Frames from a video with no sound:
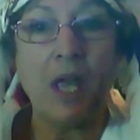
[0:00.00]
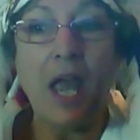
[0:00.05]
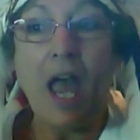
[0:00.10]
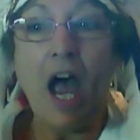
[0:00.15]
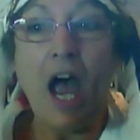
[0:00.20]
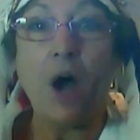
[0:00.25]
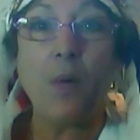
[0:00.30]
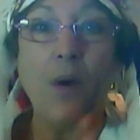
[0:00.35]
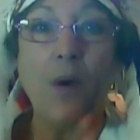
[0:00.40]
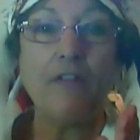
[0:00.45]

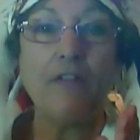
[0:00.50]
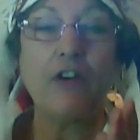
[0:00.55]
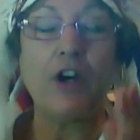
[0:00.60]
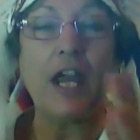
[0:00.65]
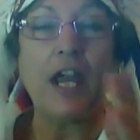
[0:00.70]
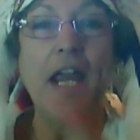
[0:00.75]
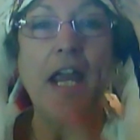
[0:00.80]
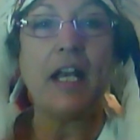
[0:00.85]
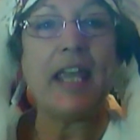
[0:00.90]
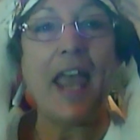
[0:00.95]
However,
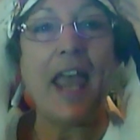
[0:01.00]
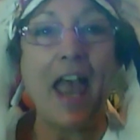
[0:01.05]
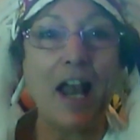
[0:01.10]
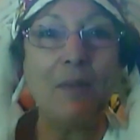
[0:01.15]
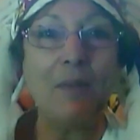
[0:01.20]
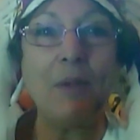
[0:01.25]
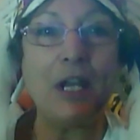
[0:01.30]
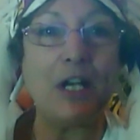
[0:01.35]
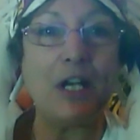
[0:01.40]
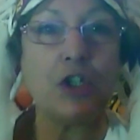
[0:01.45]
it
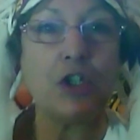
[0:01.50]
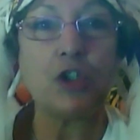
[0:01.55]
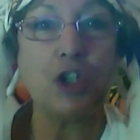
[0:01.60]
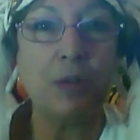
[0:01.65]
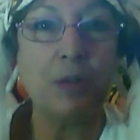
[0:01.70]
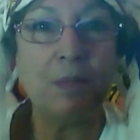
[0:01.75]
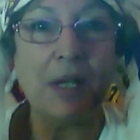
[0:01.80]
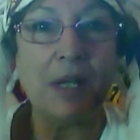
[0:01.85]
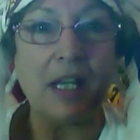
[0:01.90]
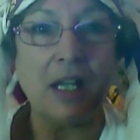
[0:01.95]
can be, and it
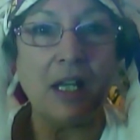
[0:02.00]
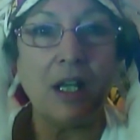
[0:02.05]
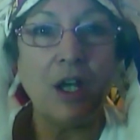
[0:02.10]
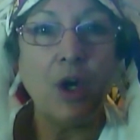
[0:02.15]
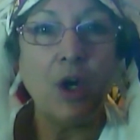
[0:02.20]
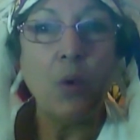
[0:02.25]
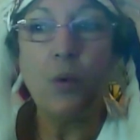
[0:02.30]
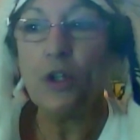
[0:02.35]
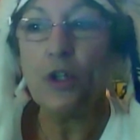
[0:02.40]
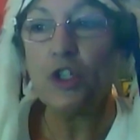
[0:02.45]
should be.
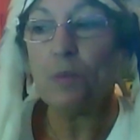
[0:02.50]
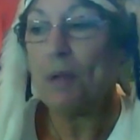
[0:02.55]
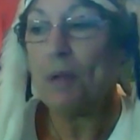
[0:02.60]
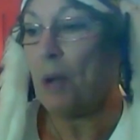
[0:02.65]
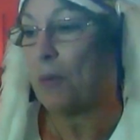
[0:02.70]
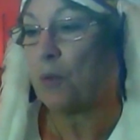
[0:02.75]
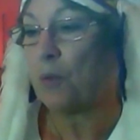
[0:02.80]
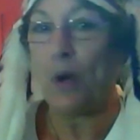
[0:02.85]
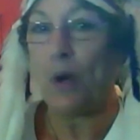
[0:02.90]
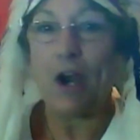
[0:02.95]
We should be
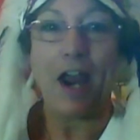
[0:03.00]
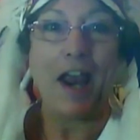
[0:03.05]
able to wear